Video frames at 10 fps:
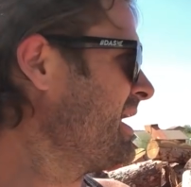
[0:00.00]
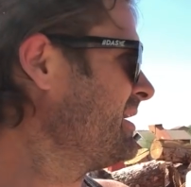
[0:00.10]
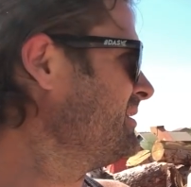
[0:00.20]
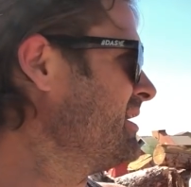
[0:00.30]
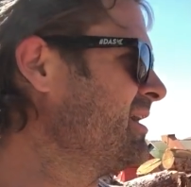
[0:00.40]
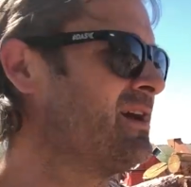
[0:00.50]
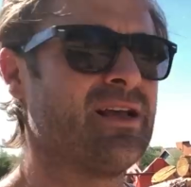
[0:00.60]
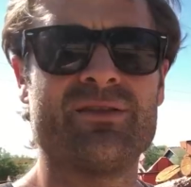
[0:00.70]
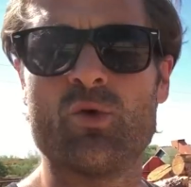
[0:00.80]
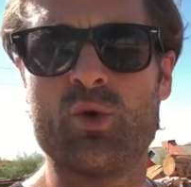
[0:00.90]
and uh,
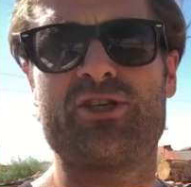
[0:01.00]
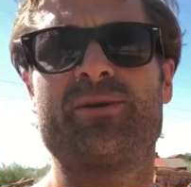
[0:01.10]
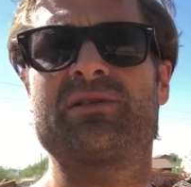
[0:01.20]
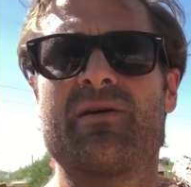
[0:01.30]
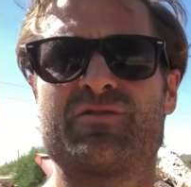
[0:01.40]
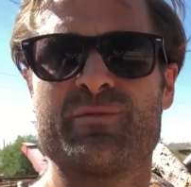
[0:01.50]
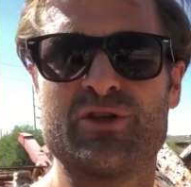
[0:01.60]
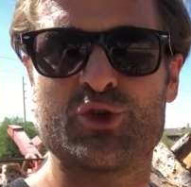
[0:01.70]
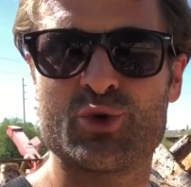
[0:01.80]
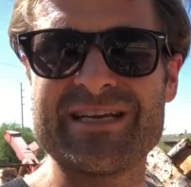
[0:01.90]
the wood chips come
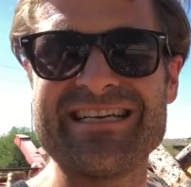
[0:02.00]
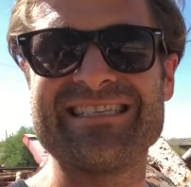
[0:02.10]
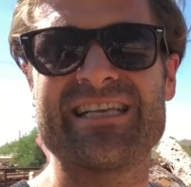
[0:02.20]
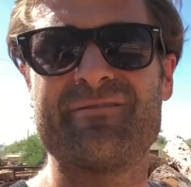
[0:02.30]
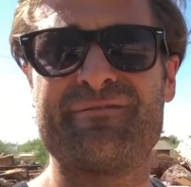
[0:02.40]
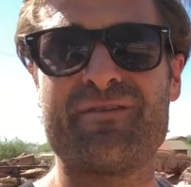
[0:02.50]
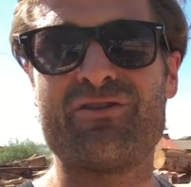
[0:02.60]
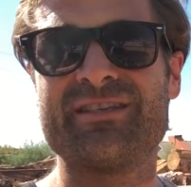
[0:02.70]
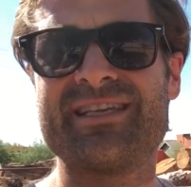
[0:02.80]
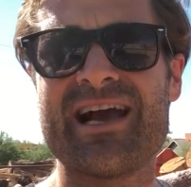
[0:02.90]
from the trees that have
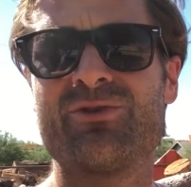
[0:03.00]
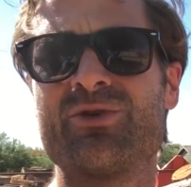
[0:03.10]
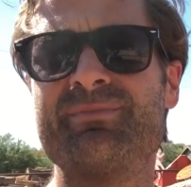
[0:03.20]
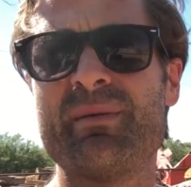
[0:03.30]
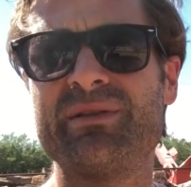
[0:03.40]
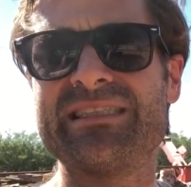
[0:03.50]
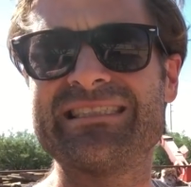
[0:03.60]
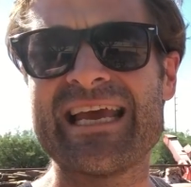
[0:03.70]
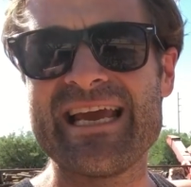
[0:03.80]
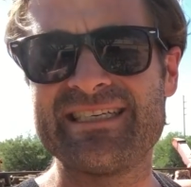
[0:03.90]
fallen down or people need
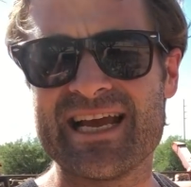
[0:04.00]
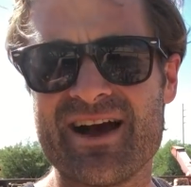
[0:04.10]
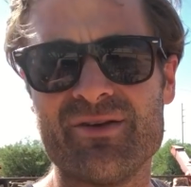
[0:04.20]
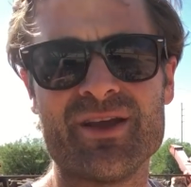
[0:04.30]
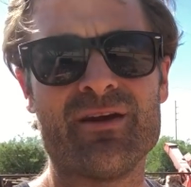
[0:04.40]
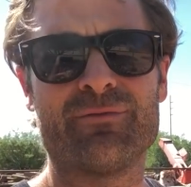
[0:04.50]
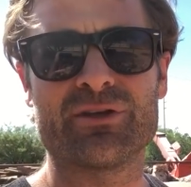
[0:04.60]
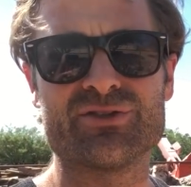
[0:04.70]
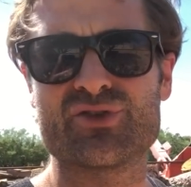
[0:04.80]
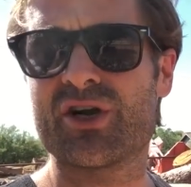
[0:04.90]
to take down
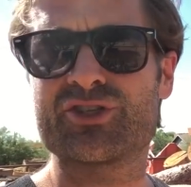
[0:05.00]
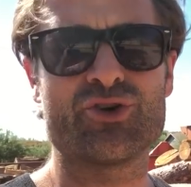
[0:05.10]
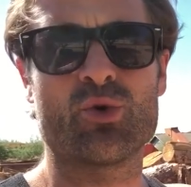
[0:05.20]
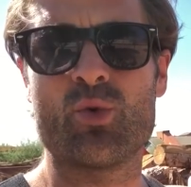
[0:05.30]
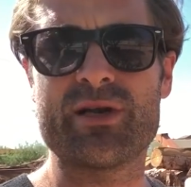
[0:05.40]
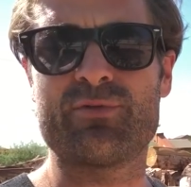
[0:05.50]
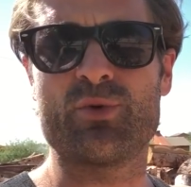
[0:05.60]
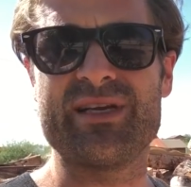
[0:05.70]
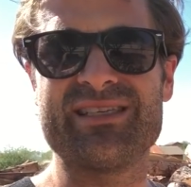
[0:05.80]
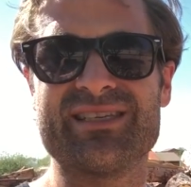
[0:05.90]
for construction or
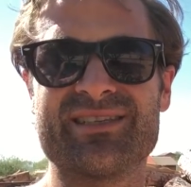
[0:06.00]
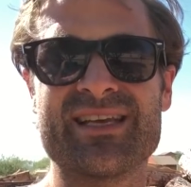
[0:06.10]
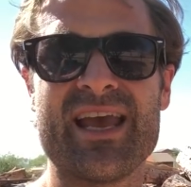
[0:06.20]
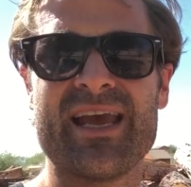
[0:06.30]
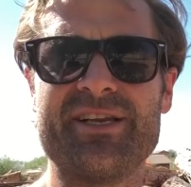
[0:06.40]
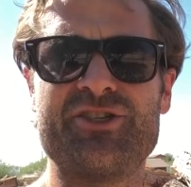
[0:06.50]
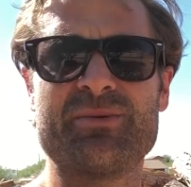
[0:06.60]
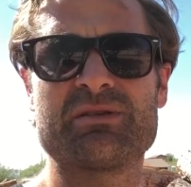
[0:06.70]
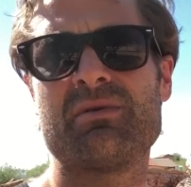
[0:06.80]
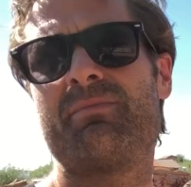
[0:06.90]
whatever reasons and he
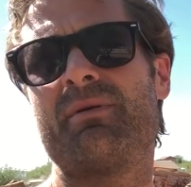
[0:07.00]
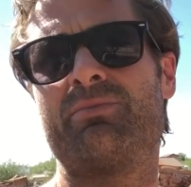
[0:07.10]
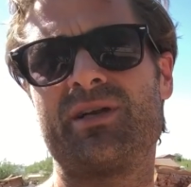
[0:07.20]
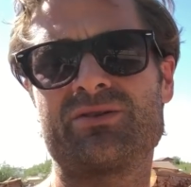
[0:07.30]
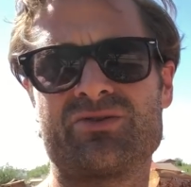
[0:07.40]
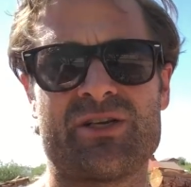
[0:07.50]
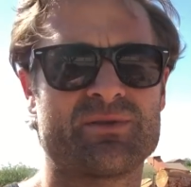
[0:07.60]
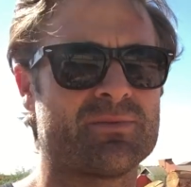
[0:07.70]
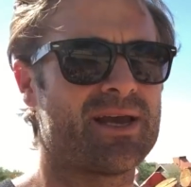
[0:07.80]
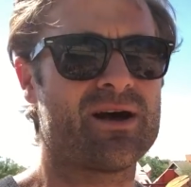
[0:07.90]
chips them up brings those
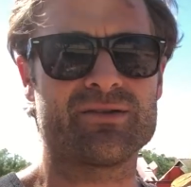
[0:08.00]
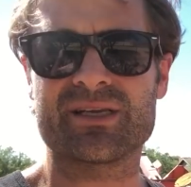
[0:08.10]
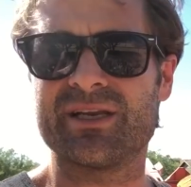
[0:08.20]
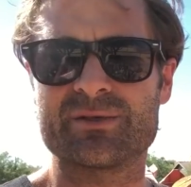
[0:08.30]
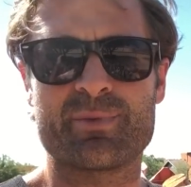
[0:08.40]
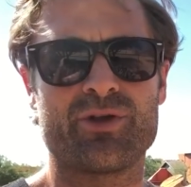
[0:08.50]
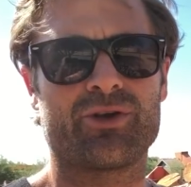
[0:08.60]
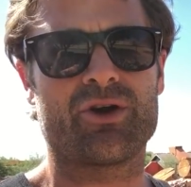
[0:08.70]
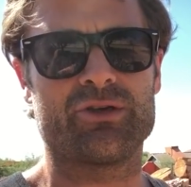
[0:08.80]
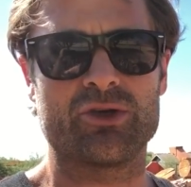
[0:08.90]
chips to my house and it's
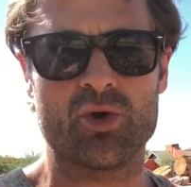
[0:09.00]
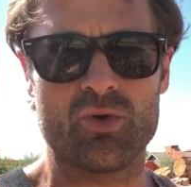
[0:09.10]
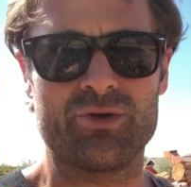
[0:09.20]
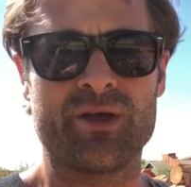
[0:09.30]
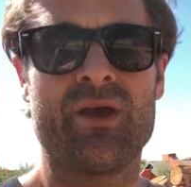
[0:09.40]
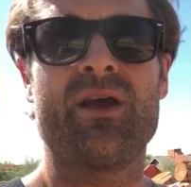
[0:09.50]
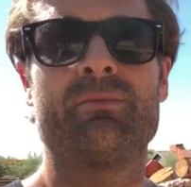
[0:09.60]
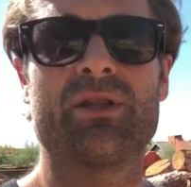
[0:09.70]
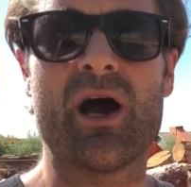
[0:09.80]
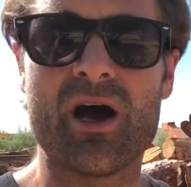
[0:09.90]
pure garden gold
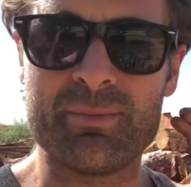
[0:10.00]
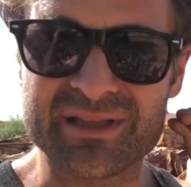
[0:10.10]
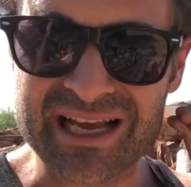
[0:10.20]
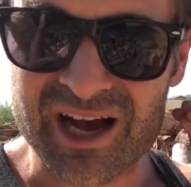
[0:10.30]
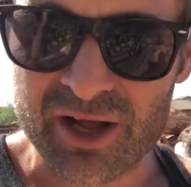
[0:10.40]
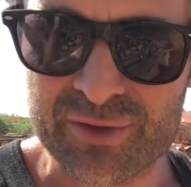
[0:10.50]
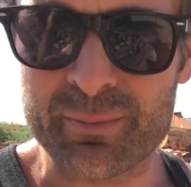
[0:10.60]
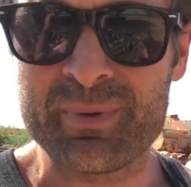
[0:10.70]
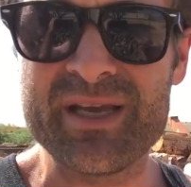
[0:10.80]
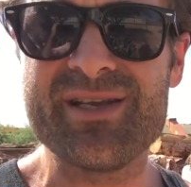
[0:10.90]
the, but the
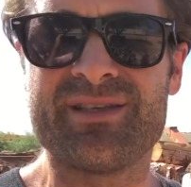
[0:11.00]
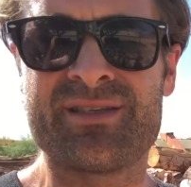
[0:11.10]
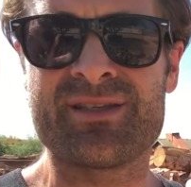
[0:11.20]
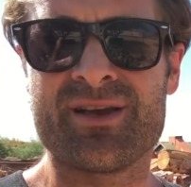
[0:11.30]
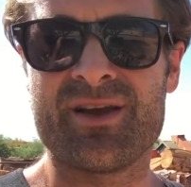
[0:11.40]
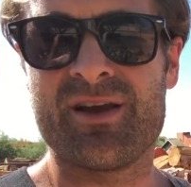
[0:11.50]
other piece